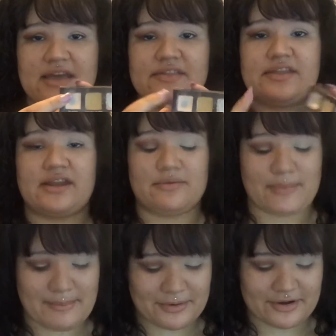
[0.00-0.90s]
And then I
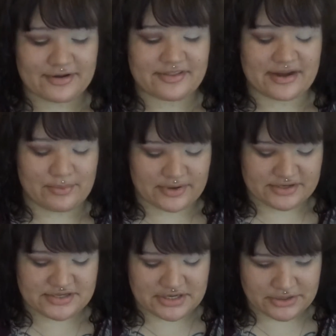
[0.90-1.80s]
remembered that I
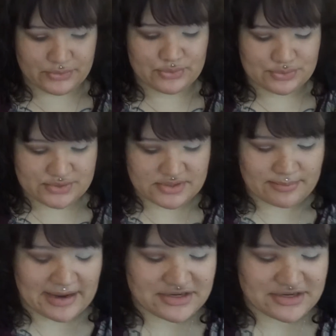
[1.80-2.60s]
wanted to use my